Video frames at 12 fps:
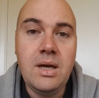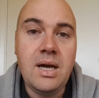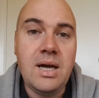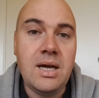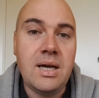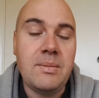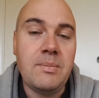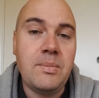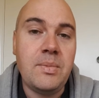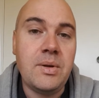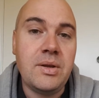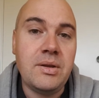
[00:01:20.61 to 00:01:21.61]

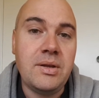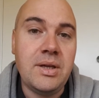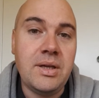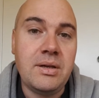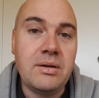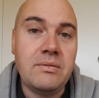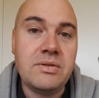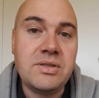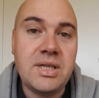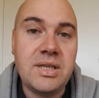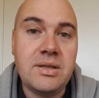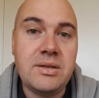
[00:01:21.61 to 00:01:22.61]
But
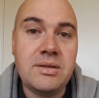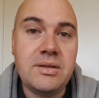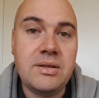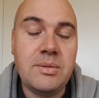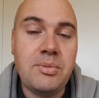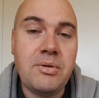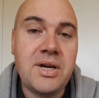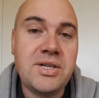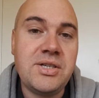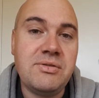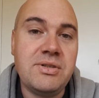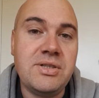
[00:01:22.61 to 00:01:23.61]
obviously the
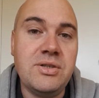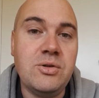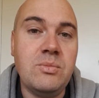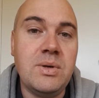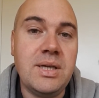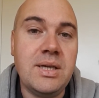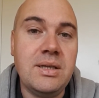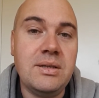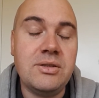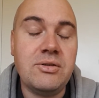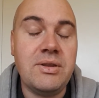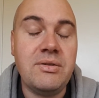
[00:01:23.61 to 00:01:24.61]
pressure is normally,
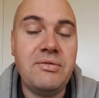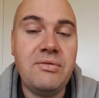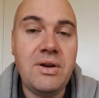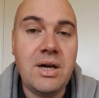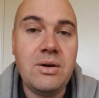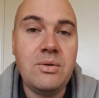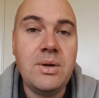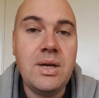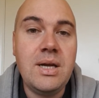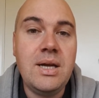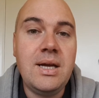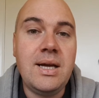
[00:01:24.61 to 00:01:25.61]
the flow
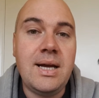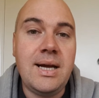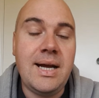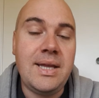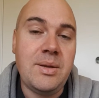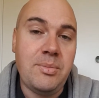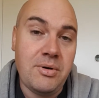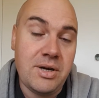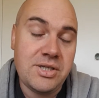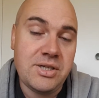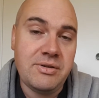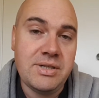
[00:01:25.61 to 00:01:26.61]
and the
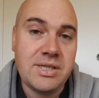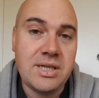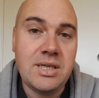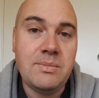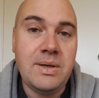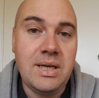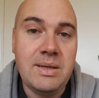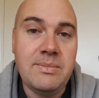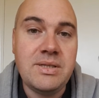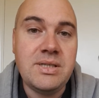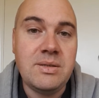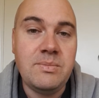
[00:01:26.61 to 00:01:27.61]
pressure is going to be
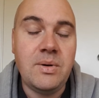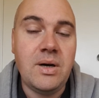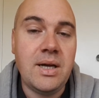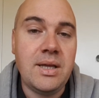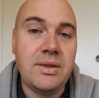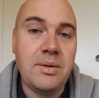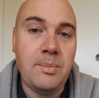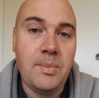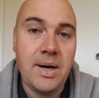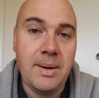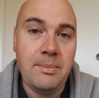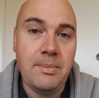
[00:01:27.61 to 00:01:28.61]
limited by the
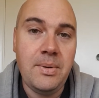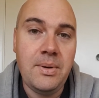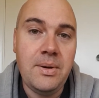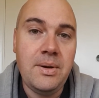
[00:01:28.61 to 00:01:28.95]
pump